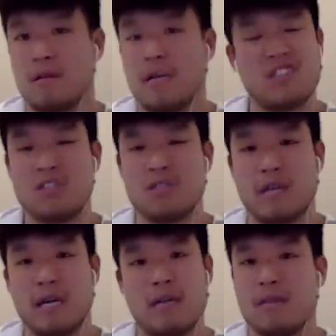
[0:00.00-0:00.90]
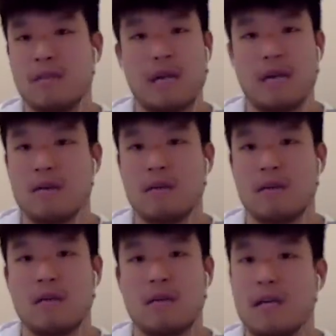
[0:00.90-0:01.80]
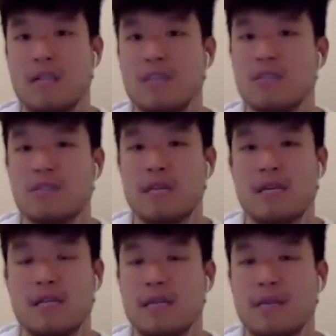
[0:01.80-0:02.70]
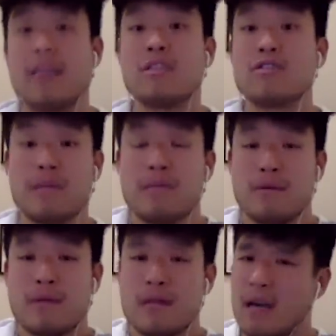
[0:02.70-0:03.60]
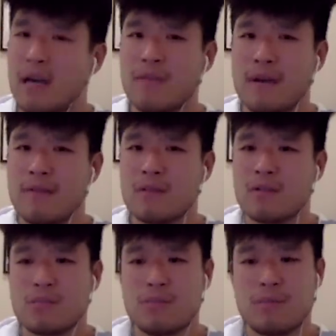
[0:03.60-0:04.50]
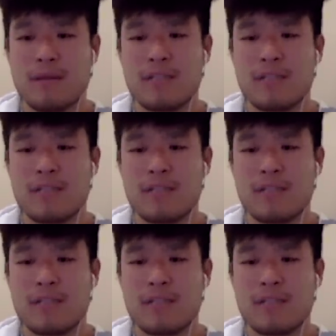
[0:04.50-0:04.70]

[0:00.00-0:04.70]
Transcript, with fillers: I just nice. knew, yeah, I just knew that. Like my dream, I don't know if I ever told you, but my